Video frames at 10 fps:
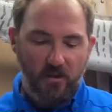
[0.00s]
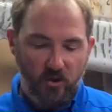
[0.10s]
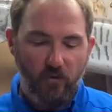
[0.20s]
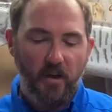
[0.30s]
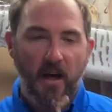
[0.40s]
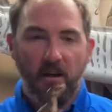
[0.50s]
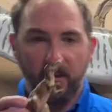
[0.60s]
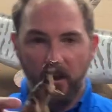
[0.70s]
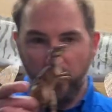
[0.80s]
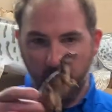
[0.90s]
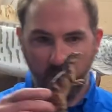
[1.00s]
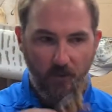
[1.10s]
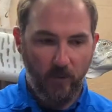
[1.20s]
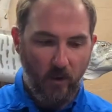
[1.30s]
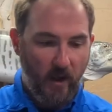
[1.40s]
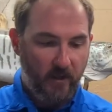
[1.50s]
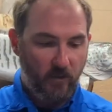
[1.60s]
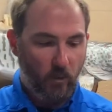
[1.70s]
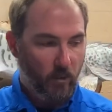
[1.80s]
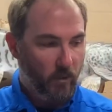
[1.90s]
juvenile T-Rex from the Lost
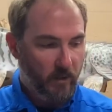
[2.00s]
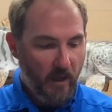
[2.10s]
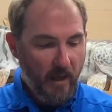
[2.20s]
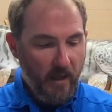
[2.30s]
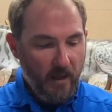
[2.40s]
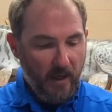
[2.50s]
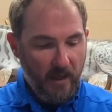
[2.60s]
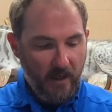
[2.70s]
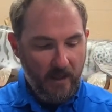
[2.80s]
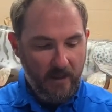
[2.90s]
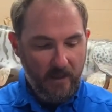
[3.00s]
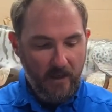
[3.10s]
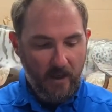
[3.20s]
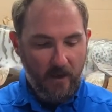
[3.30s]
World, and